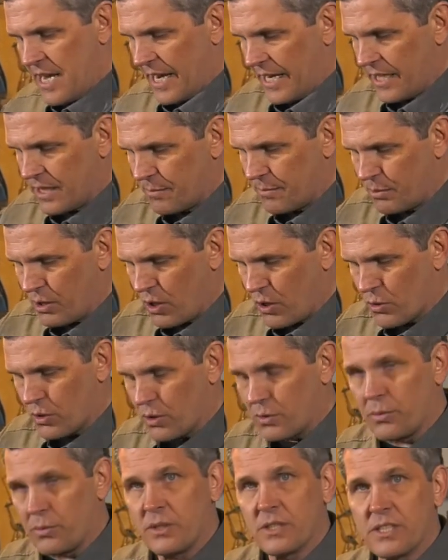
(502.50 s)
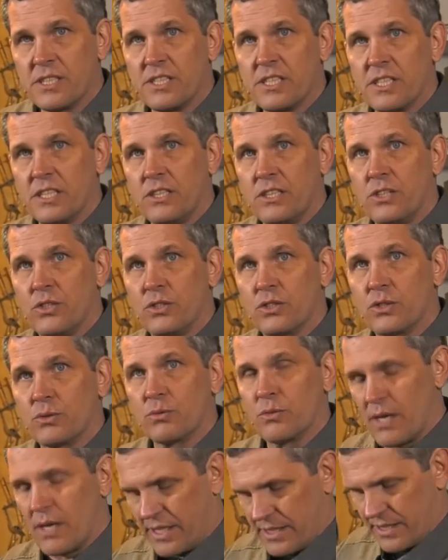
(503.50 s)
And the blower will continue to
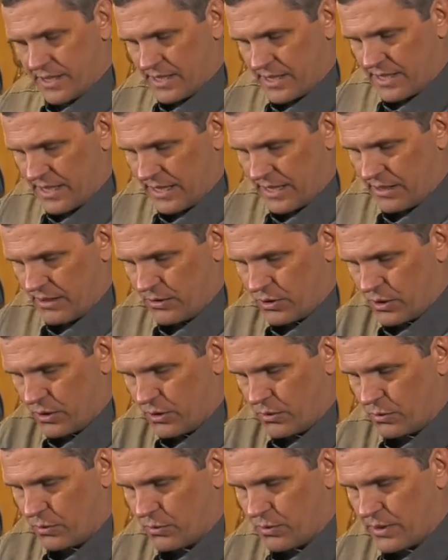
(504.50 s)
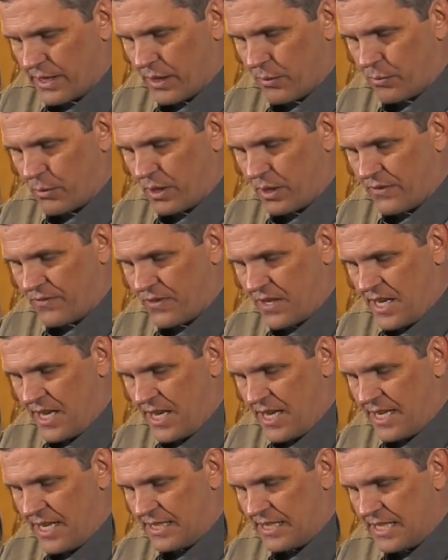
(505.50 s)
run to get rid of the
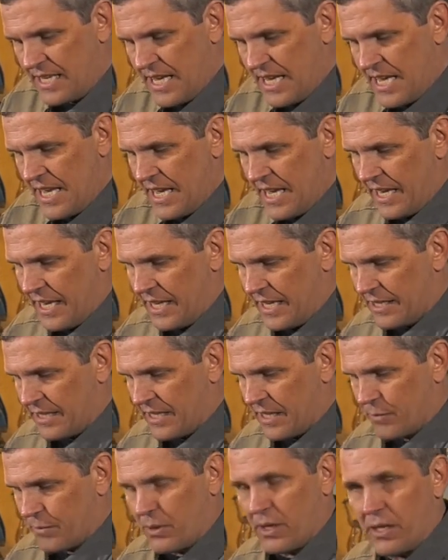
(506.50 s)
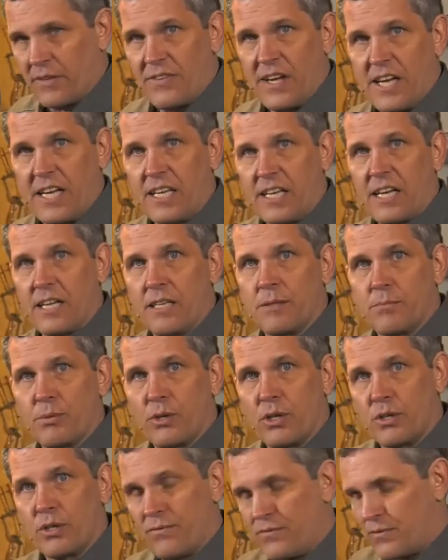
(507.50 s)
heat and get rid of any
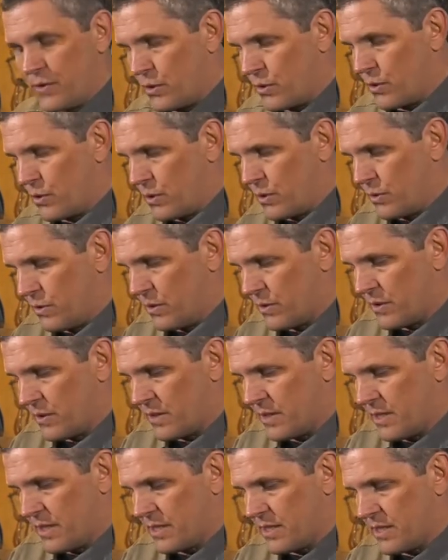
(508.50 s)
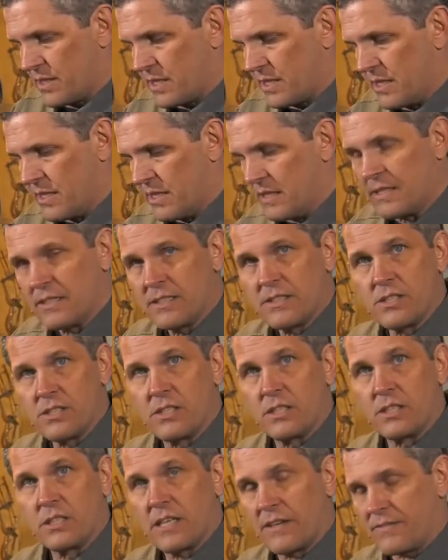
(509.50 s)
unburnt fuel that's
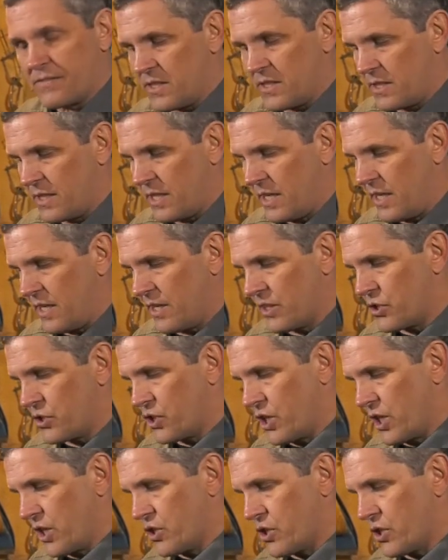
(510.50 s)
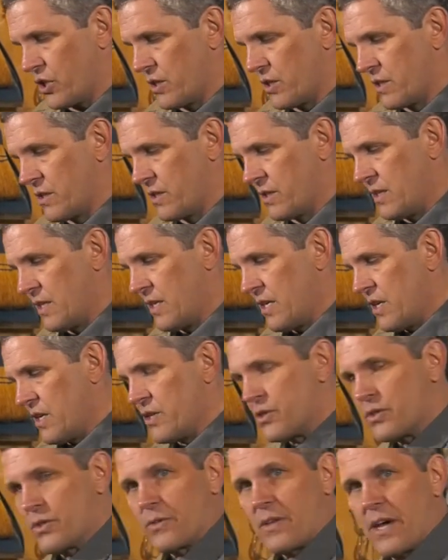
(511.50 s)
still left in the heat exchanger.
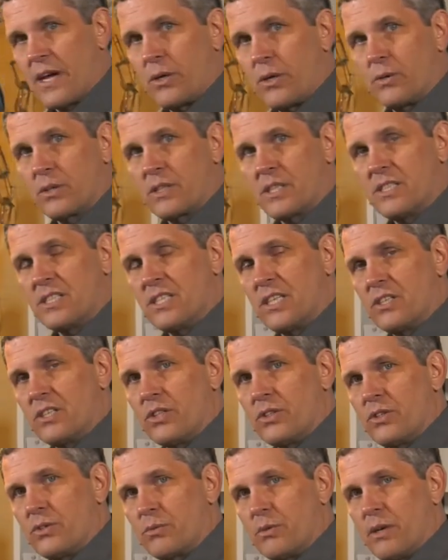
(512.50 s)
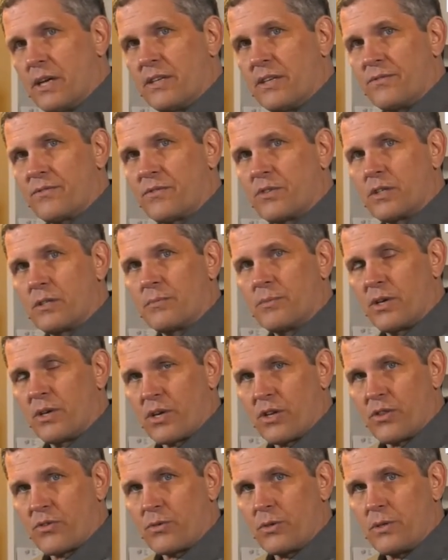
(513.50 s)
So that'll continue to run for
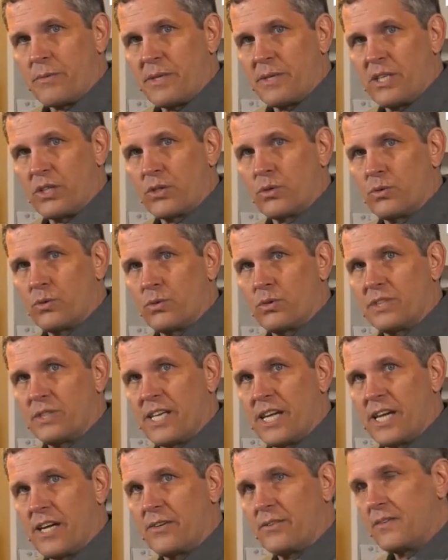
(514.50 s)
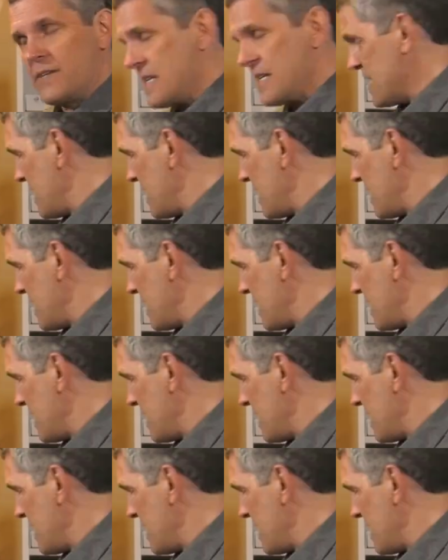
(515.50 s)
about a 3-minute cool down,